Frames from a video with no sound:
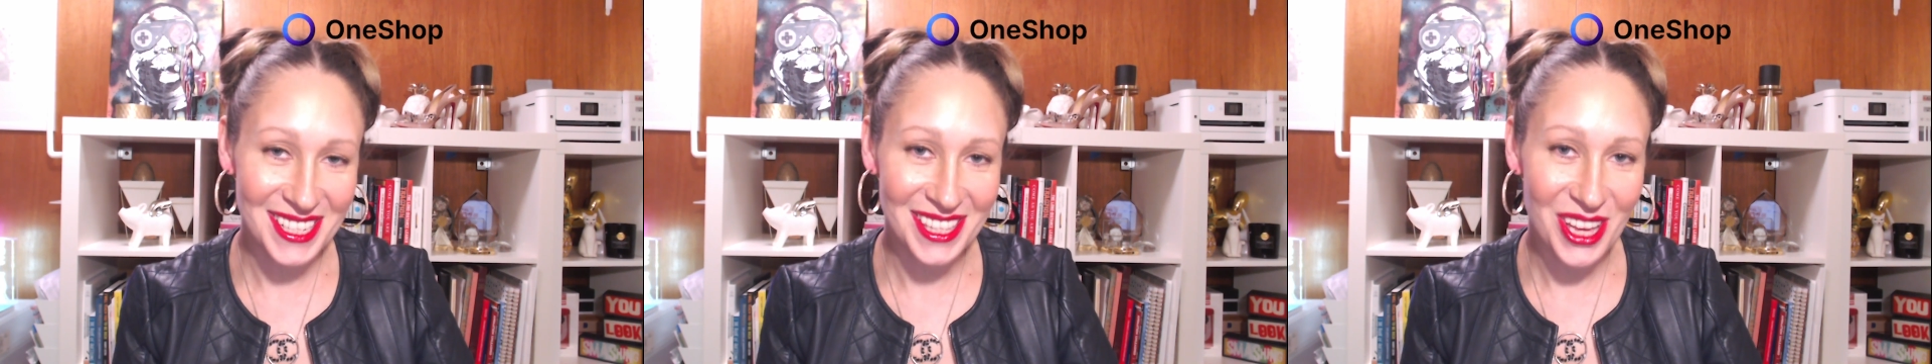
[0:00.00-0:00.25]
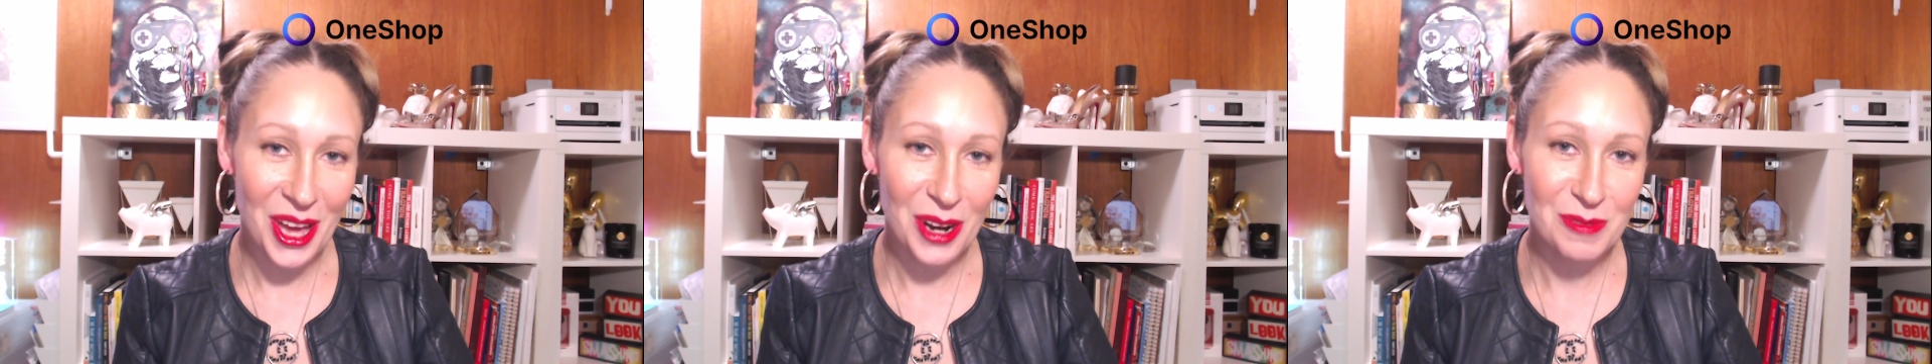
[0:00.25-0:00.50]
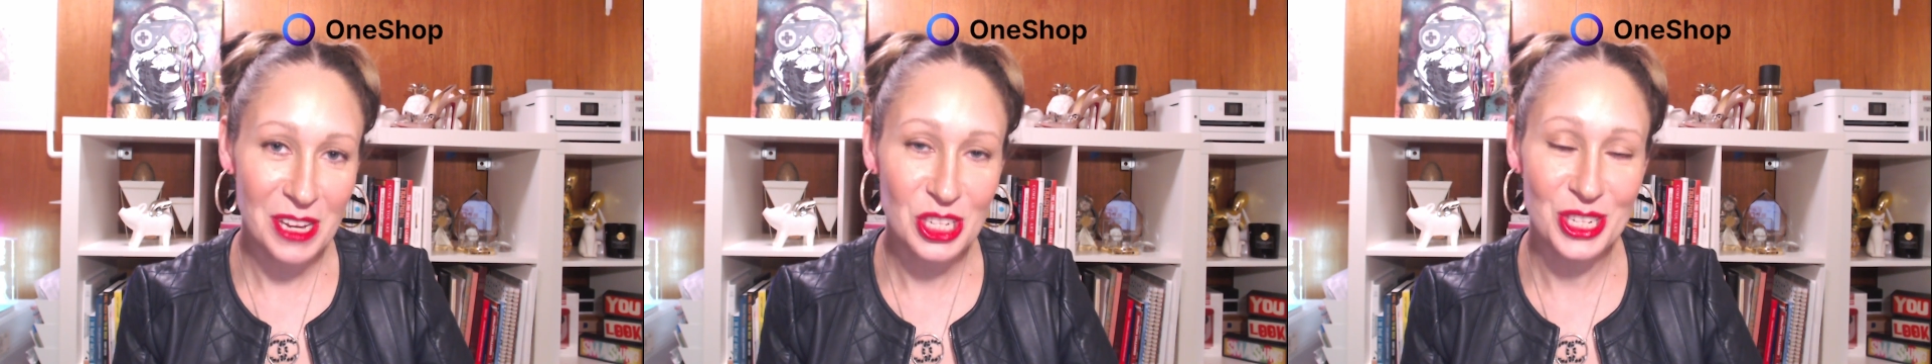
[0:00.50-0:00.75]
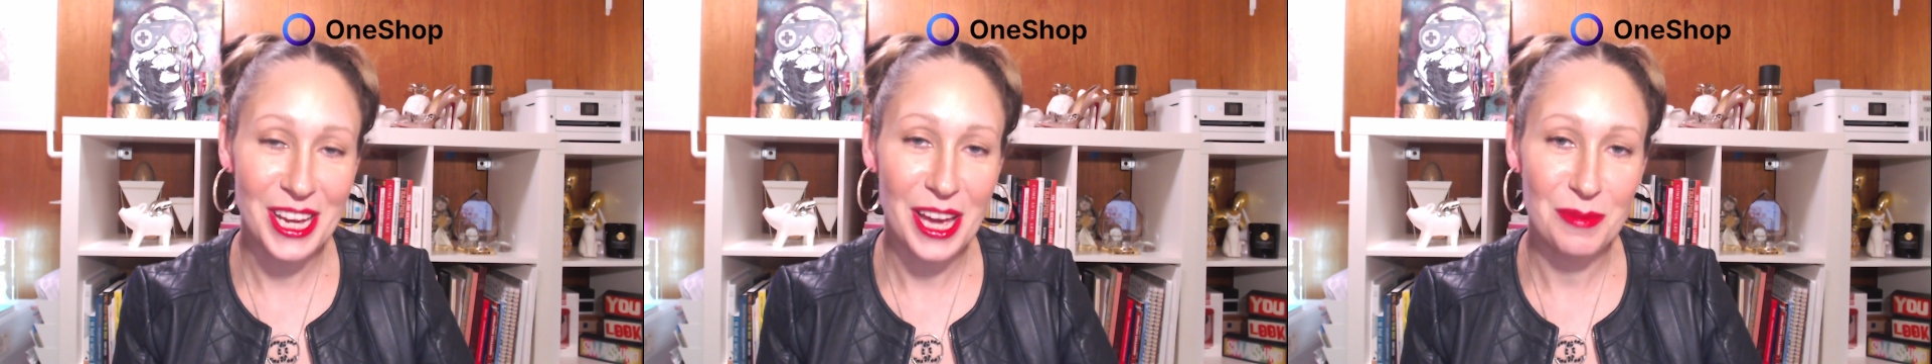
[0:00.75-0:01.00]
the
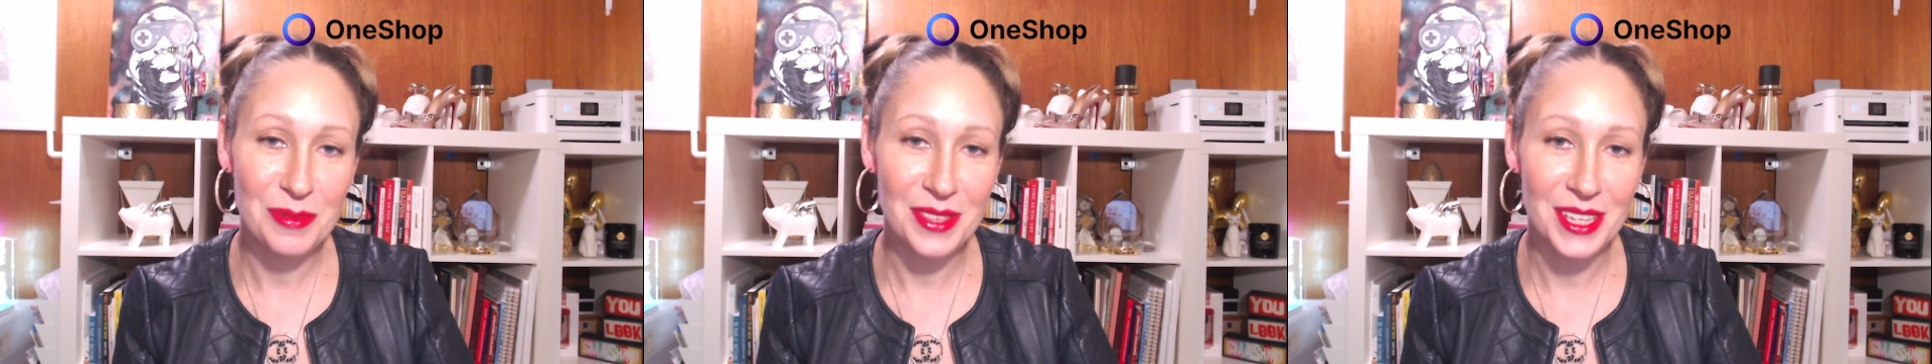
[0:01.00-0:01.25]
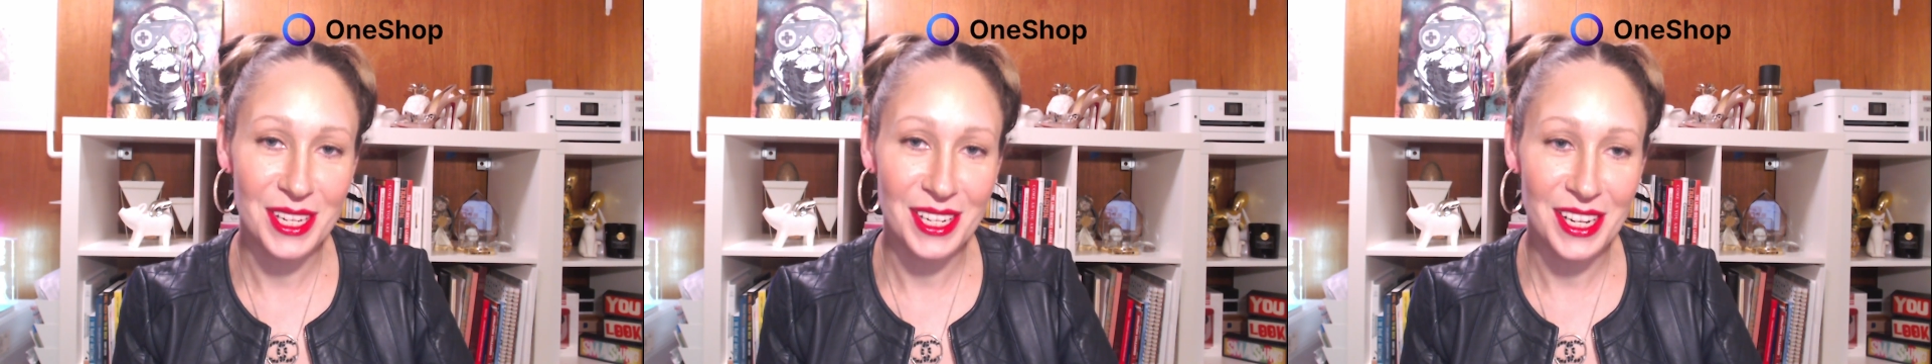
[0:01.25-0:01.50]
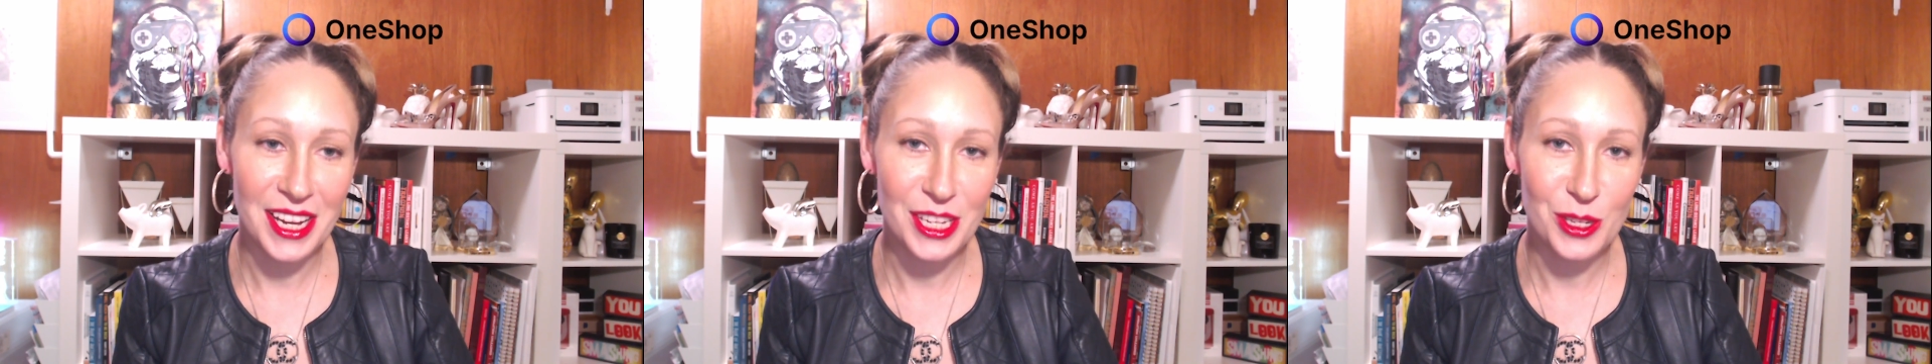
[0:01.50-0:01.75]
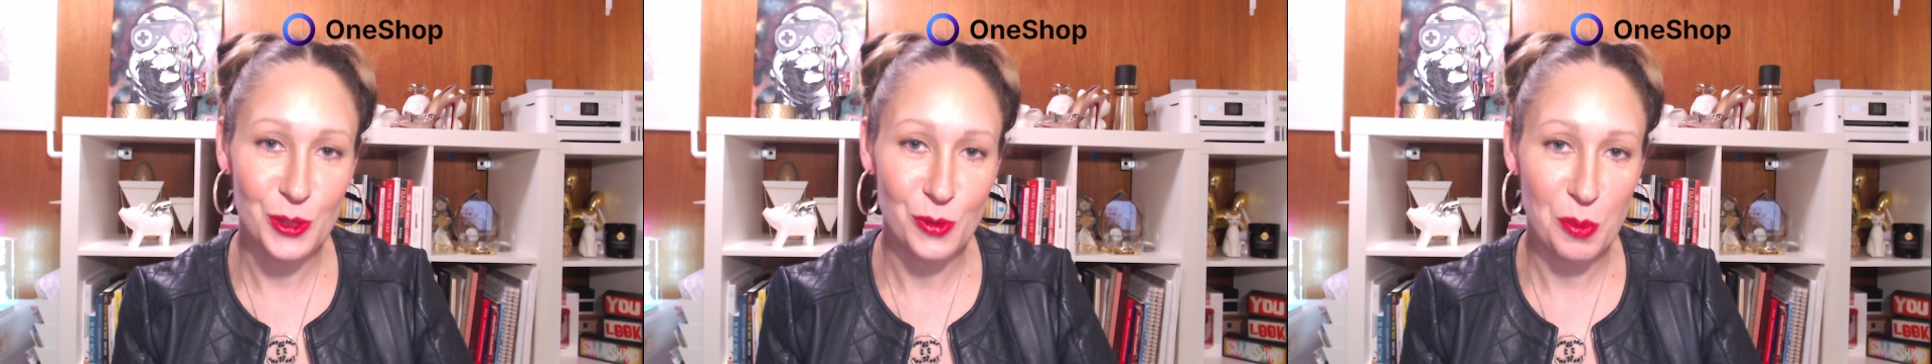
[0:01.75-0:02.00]
automation app that I
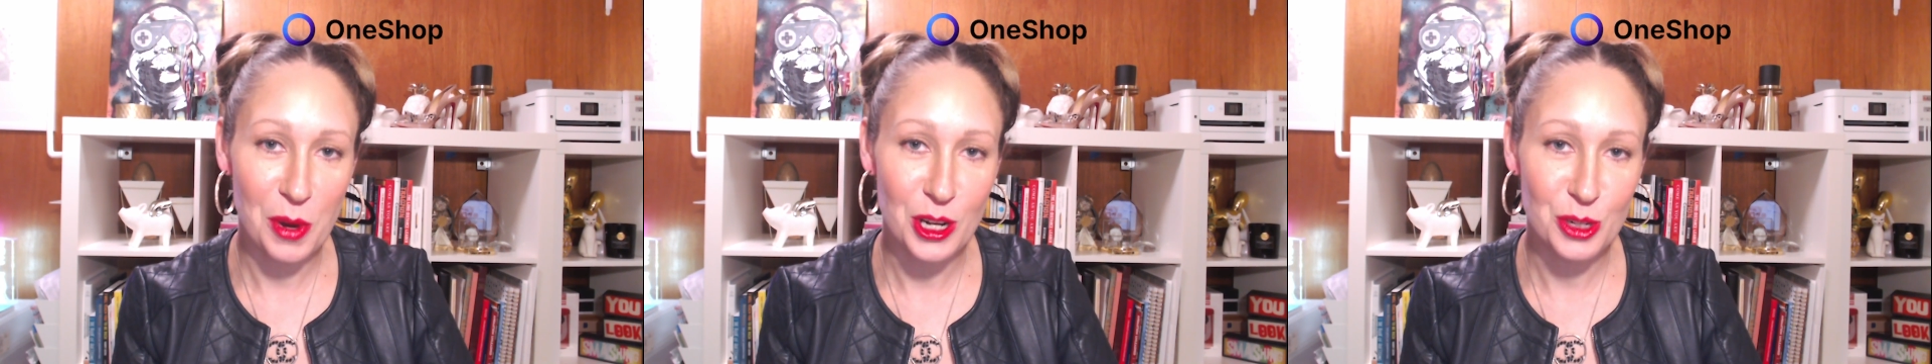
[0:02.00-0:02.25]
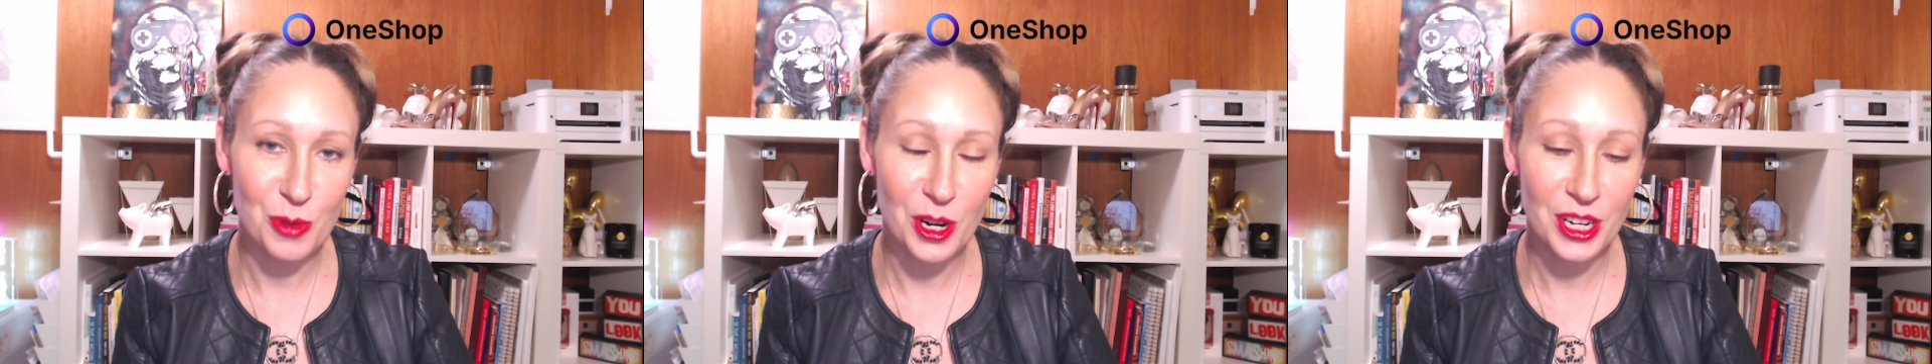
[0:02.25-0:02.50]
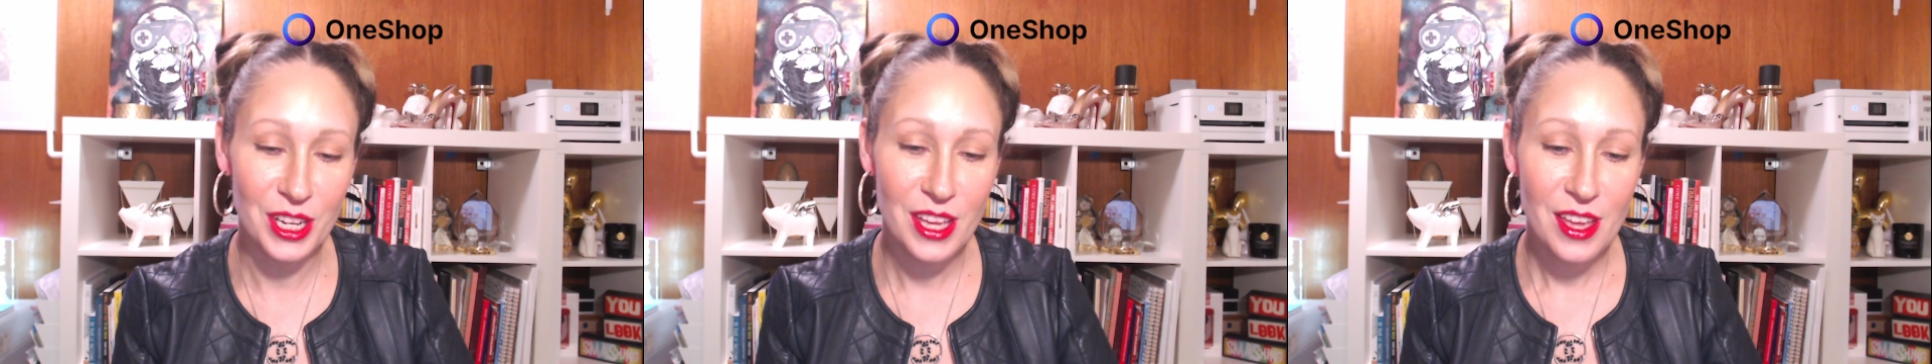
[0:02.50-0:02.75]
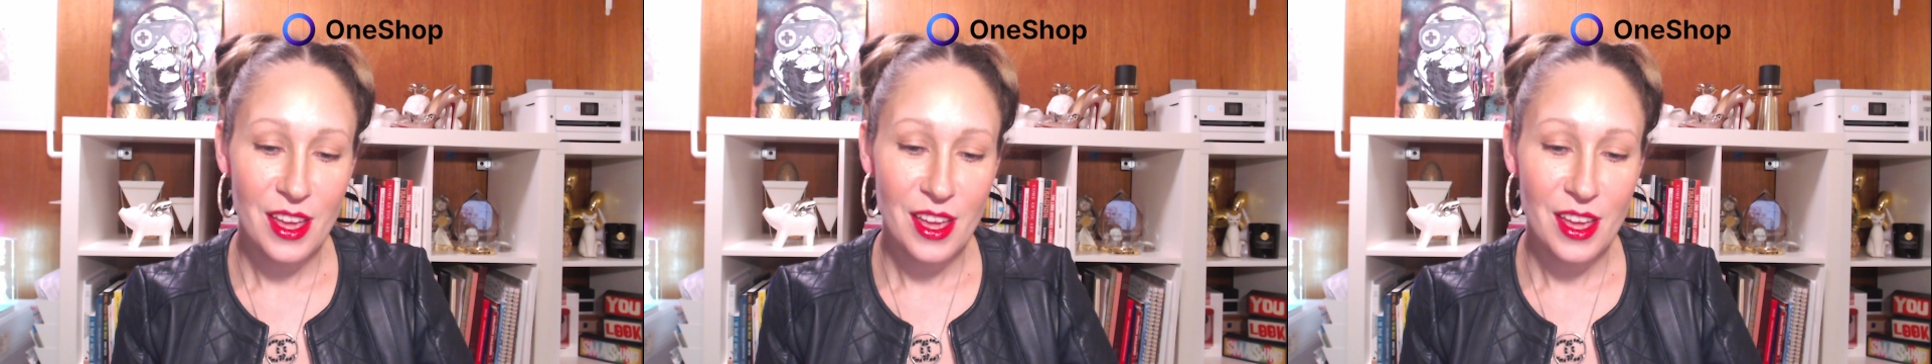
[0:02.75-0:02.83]
use for Poshmark,